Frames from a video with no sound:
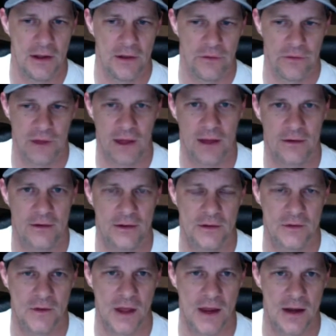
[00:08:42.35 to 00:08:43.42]
that the
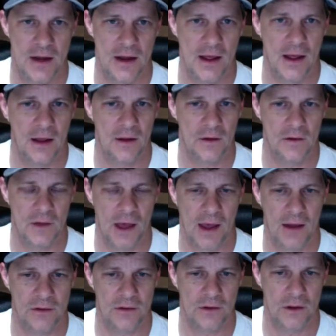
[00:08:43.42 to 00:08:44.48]
state has
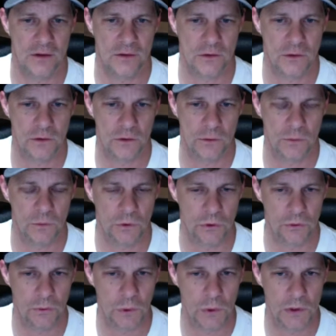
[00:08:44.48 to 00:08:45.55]
asked us to do two
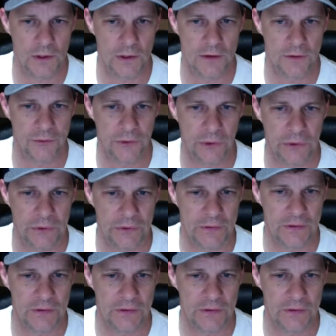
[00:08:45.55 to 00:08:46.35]
more in the fall.